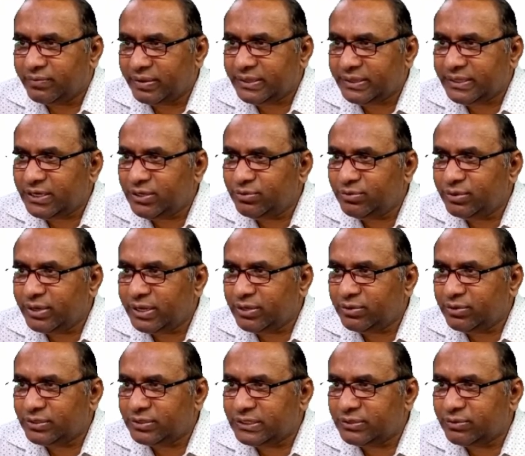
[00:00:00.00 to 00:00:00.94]
whether you are
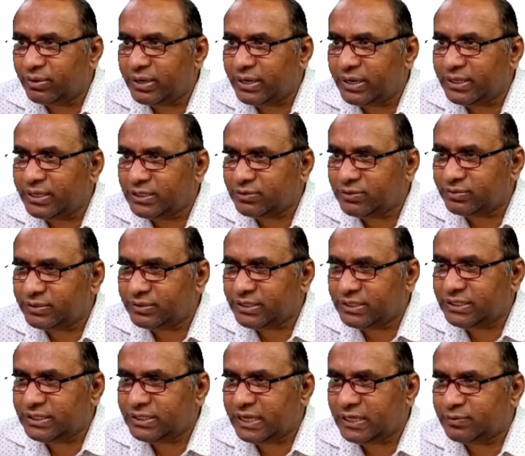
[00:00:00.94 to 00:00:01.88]
using only
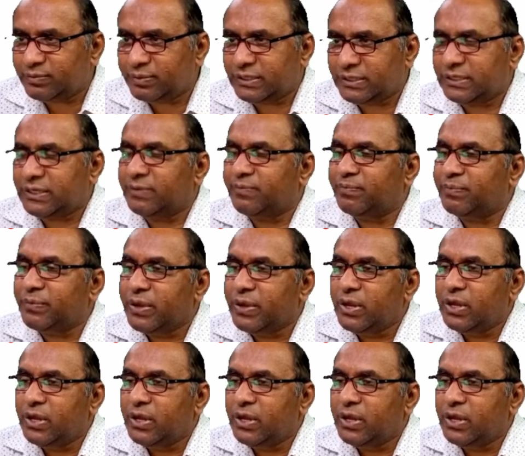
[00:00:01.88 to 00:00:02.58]
this expression,